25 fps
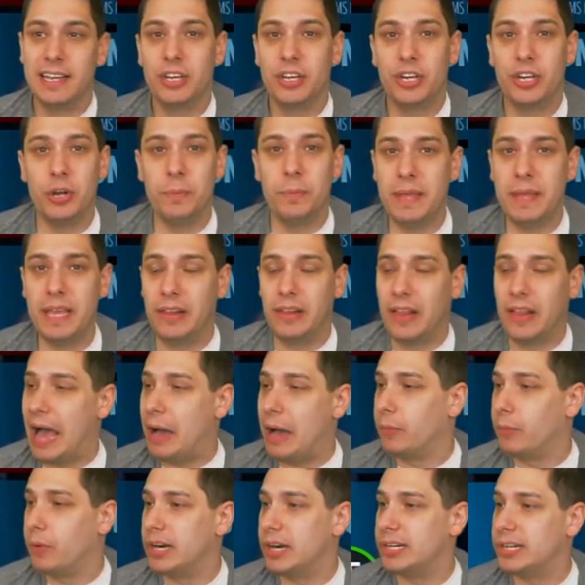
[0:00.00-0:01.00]
Could be a
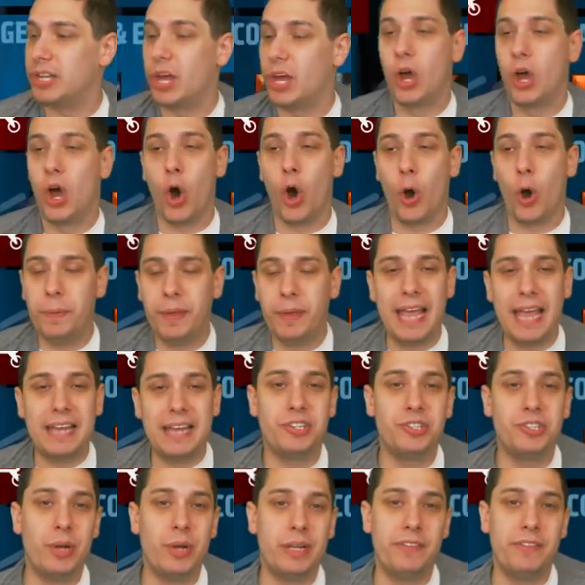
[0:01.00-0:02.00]
lot worse. Hope you guys
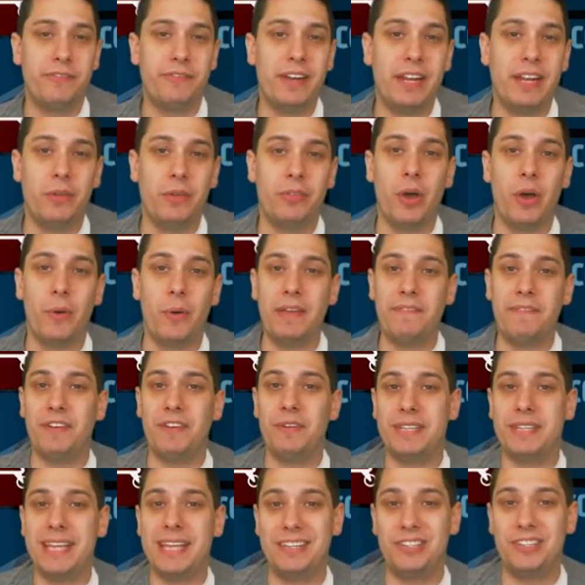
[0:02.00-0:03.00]
enjoyed the video, though. If
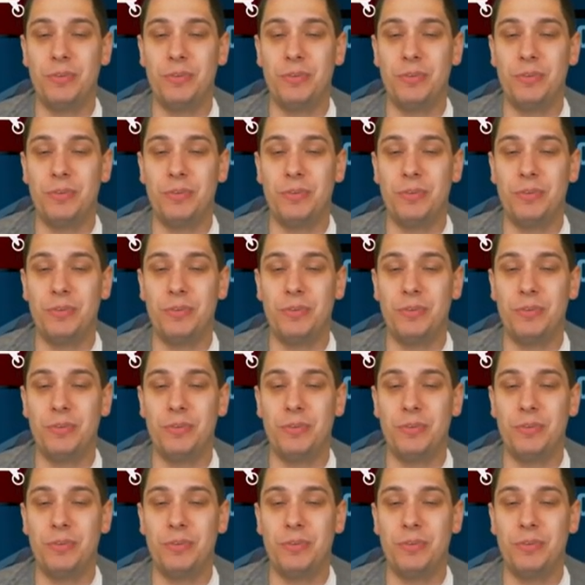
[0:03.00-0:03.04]
you did, do